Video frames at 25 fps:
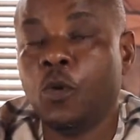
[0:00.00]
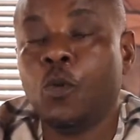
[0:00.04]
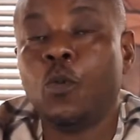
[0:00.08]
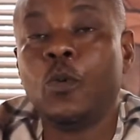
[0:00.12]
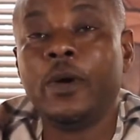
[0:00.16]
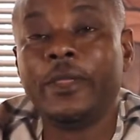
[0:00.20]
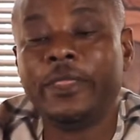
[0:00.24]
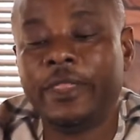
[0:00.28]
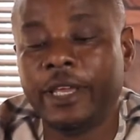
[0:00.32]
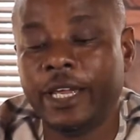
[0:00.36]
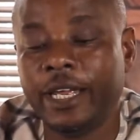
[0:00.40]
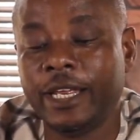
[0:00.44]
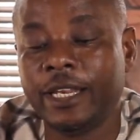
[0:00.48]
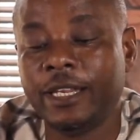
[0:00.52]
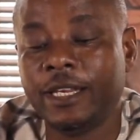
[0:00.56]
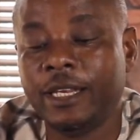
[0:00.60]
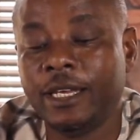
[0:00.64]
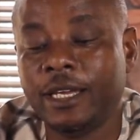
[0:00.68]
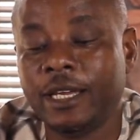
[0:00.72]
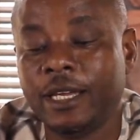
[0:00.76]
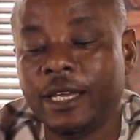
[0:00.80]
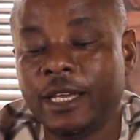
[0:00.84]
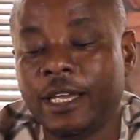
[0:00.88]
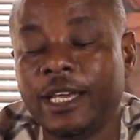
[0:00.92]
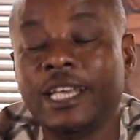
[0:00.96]
within
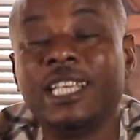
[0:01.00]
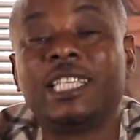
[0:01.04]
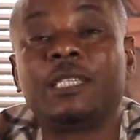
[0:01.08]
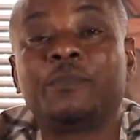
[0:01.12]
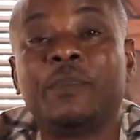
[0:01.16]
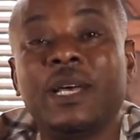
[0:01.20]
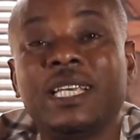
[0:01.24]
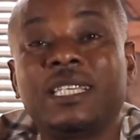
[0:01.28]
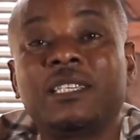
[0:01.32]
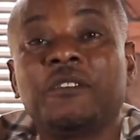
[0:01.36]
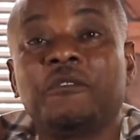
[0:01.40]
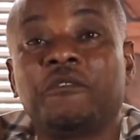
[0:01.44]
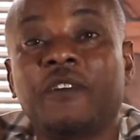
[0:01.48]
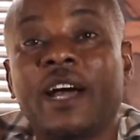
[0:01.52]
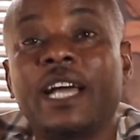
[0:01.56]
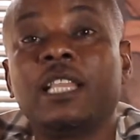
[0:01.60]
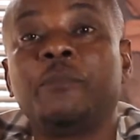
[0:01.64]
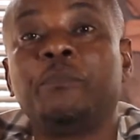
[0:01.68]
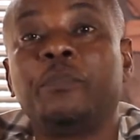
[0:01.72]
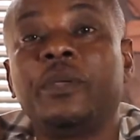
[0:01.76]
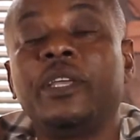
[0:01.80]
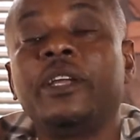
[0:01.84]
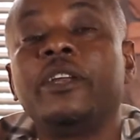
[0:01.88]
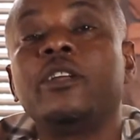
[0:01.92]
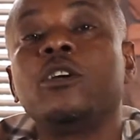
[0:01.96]
a
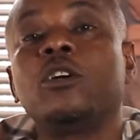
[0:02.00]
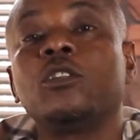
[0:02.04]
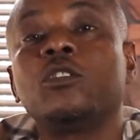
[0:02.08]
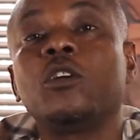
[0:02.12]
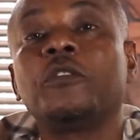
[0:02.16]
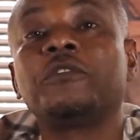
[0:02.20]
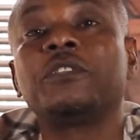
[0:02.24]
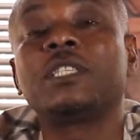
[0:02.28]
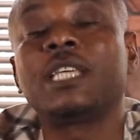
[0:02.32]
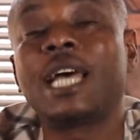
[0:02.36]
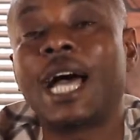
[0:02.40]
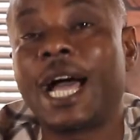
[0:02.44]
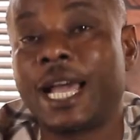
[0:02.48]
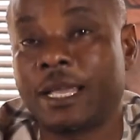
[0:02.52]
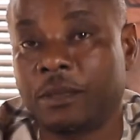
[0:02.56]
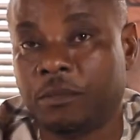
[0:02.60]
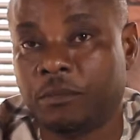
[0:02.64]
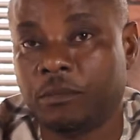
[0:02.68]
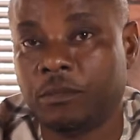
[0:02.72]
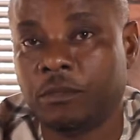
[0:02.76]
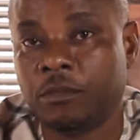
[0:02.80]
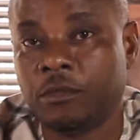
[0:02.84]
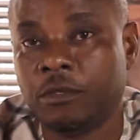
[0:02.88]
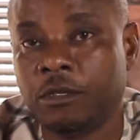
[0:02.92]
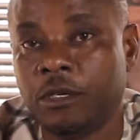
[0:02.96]
specified period of time
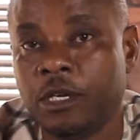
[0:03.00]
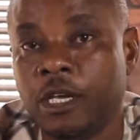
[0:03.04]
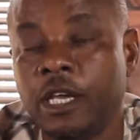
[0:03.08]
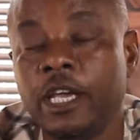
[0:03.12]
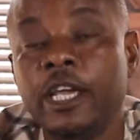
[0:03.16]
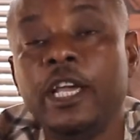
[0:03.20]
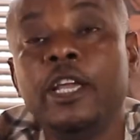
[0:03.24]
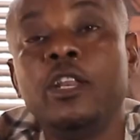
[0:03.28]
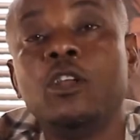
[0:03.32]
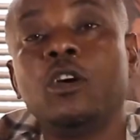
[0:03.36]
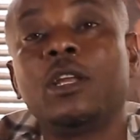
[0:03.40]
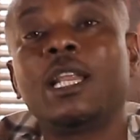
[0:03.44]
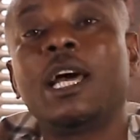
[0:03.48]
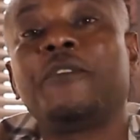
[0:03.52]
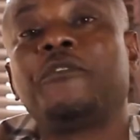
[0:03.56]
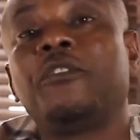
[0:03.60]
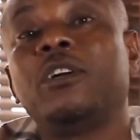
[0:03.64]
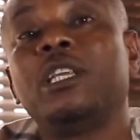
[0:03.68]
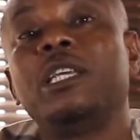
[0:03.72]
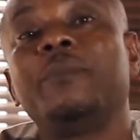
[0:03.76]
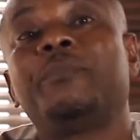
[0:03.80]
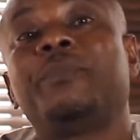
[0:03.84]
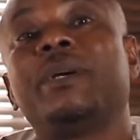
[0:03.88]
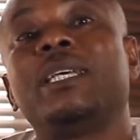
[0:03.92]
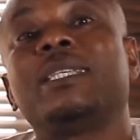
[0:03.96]
in order for
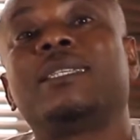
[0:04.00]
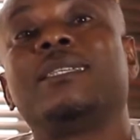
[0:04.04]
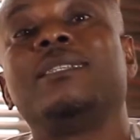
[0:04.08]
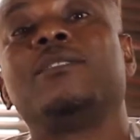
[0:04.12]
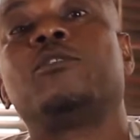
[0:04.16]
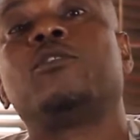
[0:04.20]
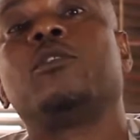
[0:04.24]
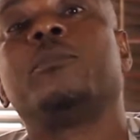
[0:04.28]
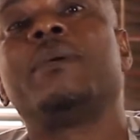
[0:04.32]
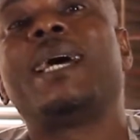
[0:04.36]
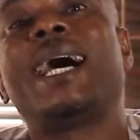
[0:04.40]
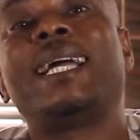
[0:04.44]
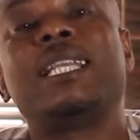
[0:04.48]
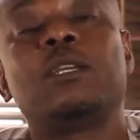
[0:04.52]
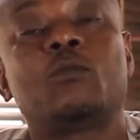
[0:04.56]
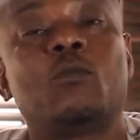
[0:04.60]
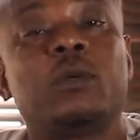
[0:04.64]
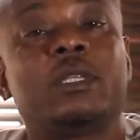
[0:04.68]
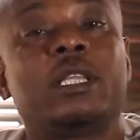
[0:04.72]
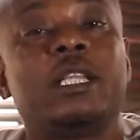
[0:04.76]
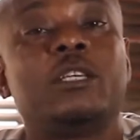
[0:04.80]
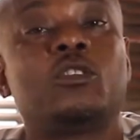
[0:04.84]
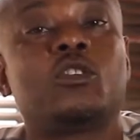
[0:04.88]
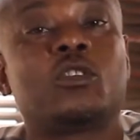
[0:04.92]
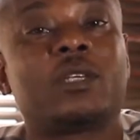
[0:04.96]
the person to be
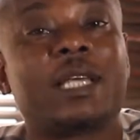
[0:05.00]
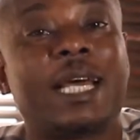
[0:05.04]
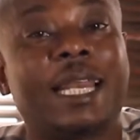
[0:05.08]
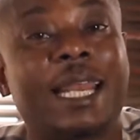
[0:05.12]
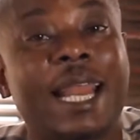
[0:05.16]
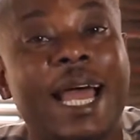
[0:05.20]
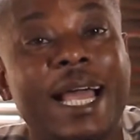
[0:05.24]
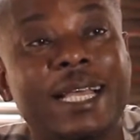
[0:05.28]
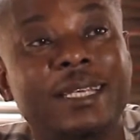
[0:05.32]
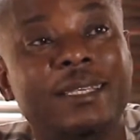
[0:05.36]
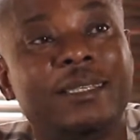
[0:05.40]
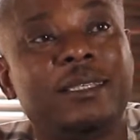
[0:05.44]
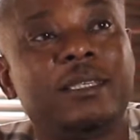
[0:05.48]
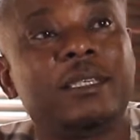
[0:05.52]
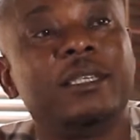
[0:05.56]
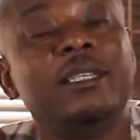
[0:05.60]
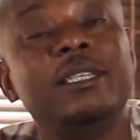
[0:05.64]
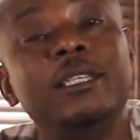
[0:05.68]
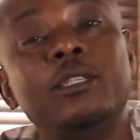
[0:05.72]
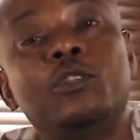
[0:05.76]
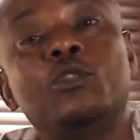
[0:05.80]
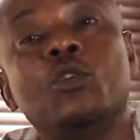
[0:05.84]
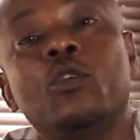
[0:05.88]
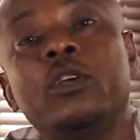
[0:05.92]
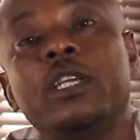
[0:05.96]
adequately socialized
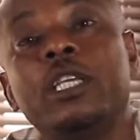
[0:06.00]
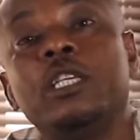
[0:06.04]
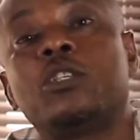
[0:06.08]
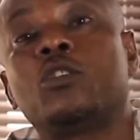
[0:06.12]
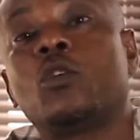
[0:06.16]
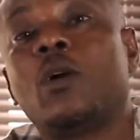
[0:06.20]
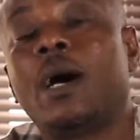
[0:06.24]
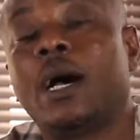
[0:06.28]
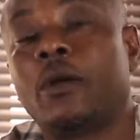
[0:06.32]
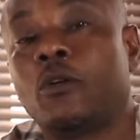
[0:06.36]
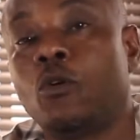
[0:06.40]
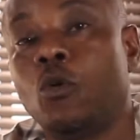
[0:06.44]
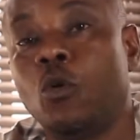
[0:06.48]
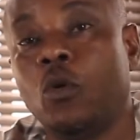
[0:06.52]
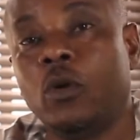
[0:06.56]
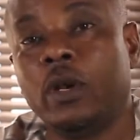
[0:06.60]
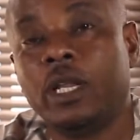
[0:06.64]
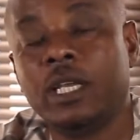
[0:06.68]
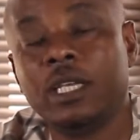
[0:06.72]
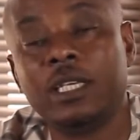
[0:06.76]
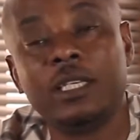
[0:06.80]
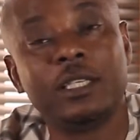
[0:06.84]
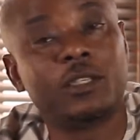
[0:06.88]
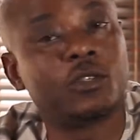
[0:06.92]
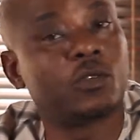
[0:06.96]
into his or her role
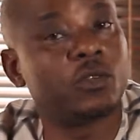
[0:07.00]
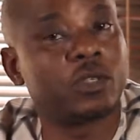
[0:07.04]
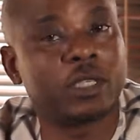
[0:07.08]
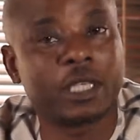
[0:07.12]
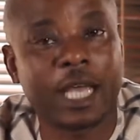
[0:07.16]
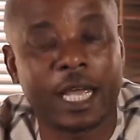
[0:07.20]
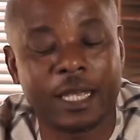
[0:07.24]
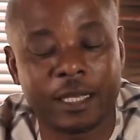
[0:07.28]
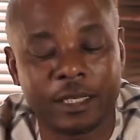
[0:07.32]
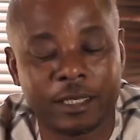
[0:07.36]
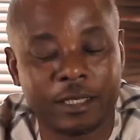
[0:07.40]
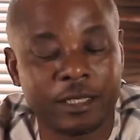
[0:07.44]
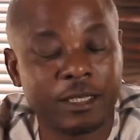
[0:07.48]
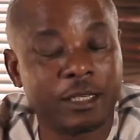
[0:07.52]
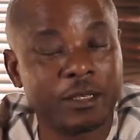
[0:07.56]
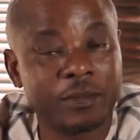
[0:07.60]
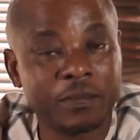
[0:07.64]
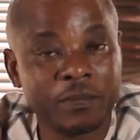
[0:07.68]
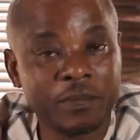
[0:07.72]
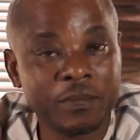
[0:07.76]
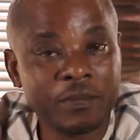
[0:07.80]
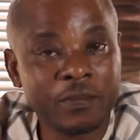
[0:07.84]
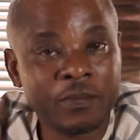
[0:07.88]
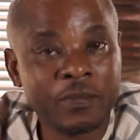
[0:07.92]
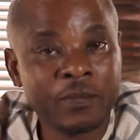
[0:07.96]
in society.
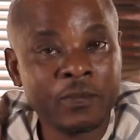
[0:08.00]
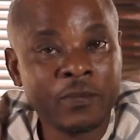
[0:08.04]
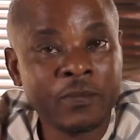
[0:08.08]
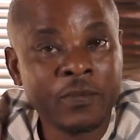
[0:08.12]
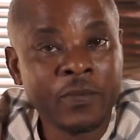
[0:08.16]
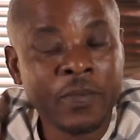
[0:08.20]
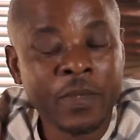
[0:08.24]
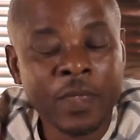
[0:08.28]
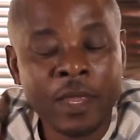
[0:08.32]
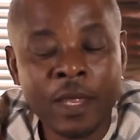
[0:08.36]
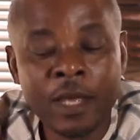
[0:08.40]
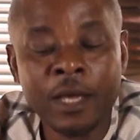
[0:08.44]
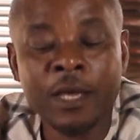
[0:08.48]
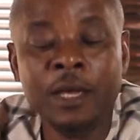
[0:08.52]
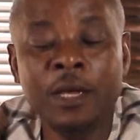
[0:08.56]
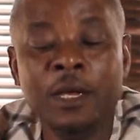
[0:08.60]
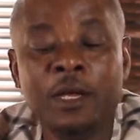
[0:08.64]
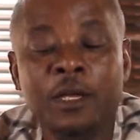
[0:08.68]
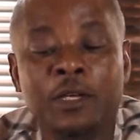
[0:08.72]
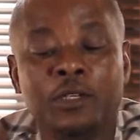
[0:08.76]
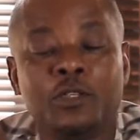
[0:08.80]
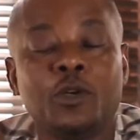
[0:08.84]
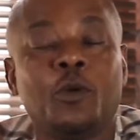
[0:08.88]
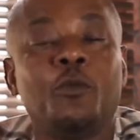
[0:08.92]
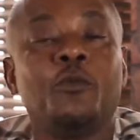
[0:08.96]

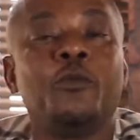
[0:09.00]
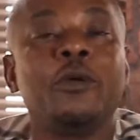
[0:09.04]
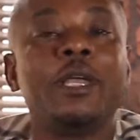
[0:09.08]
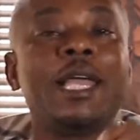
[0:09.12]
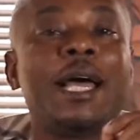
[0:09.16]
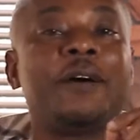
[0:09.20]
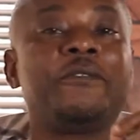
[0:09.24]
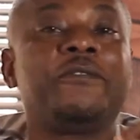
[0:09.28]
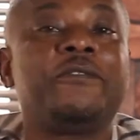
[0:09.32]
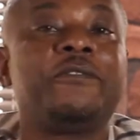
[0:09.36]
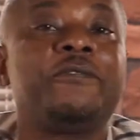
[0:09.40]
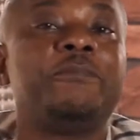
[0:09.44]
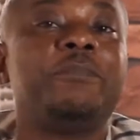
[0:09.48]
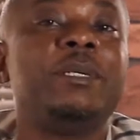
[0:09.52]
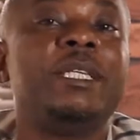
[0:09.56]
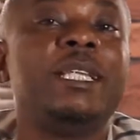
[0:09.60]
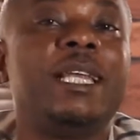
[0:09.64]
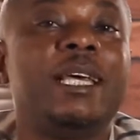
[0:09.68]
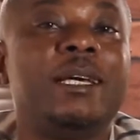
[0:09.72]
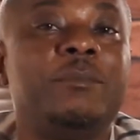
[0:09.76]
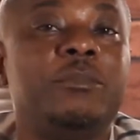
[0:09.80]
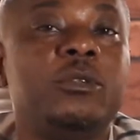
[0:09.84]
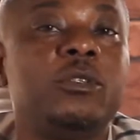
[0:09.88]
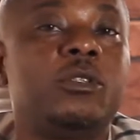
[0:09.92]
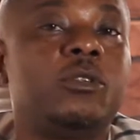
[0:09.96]
So we have been
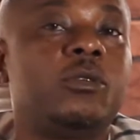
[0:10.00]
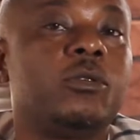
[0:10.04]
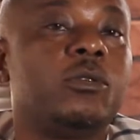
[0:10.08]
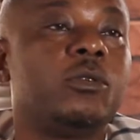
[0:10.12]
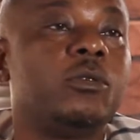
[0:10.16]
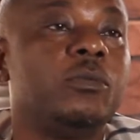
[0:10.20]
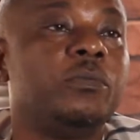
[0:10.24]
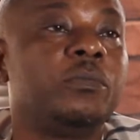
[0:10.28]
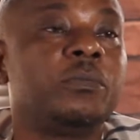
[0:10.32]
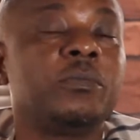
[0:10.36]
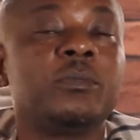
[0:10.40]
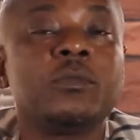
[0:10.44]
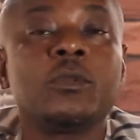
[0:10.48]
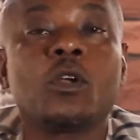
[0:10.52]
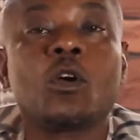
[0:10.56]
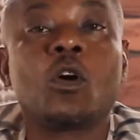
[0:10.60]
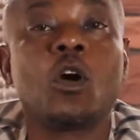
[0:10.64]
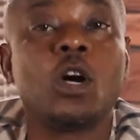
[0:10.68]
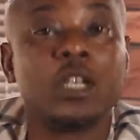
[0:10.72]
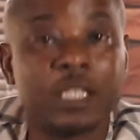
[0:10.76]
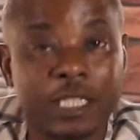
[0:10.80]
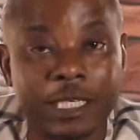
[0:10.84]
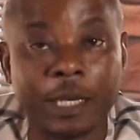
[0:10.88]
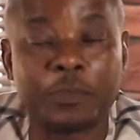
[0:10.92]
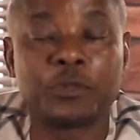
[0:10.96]
able to
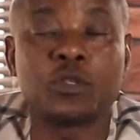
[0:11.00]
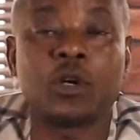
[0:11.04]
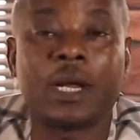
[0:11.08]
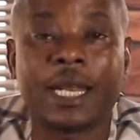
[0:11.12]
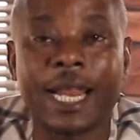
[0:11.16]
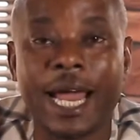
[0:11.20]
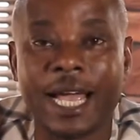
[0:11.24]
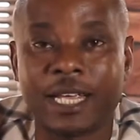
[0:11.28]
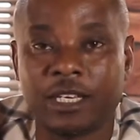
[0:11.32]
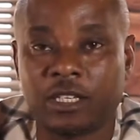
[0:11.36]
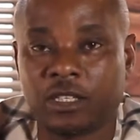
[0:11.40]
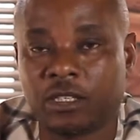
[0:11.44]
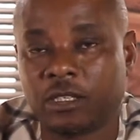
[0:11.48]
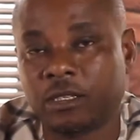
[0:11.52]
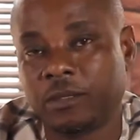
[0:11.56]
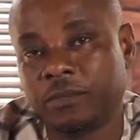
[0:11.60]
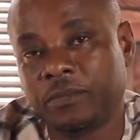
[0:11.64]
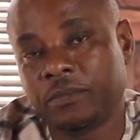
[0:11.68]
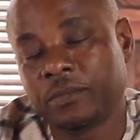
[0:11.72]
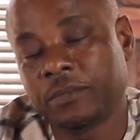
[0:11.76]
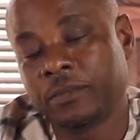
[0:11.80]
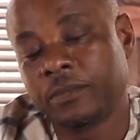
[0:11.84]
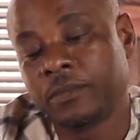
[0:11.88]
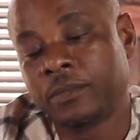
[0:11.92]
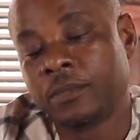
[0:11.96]
conceptualize
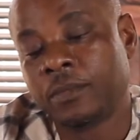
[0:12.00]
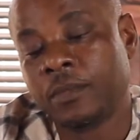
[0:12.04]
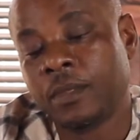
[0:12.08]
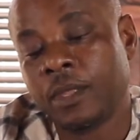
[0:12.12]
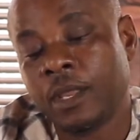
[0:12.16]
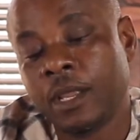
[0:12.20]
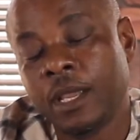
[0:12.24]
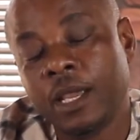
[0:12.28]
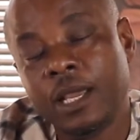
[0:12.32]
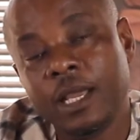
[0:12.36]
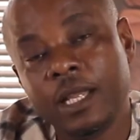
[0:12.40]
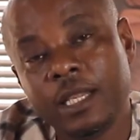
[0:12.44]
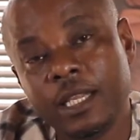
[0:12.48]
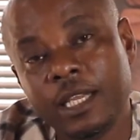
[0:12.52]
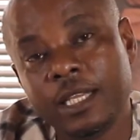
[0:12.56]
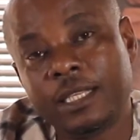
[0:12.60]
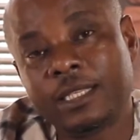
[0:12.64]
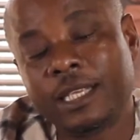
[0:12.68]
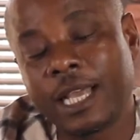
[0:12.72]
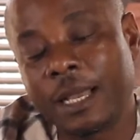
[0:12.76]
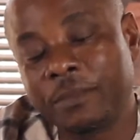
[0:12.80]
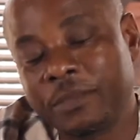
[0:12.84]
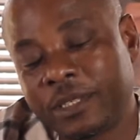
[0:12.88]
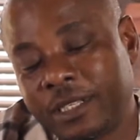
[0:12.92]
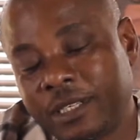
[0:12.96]
the
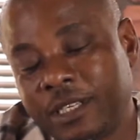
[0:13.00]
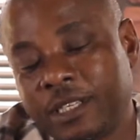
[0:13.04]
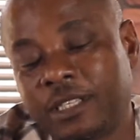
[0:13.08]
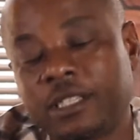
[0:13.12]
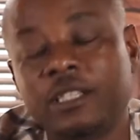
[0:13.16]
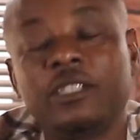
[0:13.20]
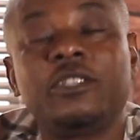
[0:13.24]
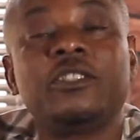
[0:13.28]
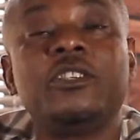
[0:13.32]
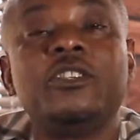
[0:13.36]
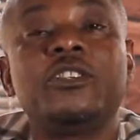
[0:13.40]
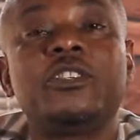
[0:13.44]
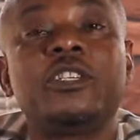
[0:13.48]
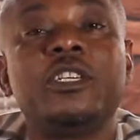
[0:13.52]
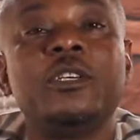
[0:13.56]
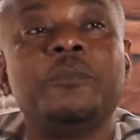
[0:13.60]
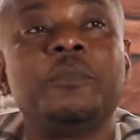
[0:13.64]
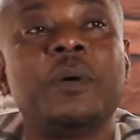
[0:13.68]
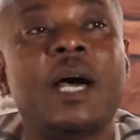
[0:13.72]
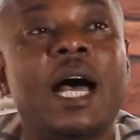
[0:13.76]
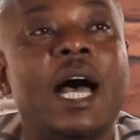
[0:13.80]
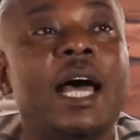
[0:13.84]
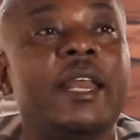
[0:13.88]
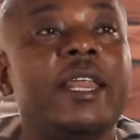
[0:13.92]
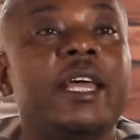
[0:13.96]
term
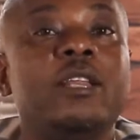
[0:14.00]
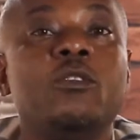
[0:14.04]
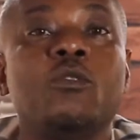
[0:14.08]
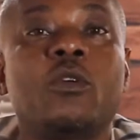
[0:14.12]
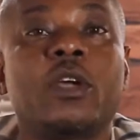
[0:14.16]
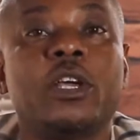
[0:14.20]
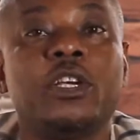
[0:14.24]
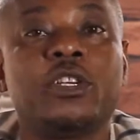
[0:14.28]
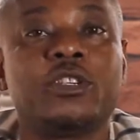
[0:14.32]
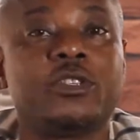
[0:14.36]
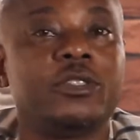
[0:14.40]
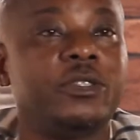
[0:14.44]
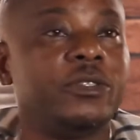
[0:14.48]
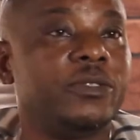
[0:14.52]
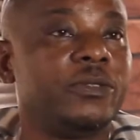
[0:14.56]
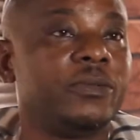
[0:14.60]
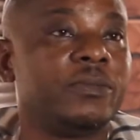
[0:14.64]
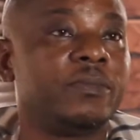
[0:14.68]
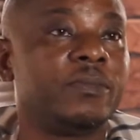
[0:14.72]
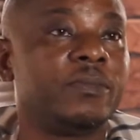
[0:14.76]
citizenship and education.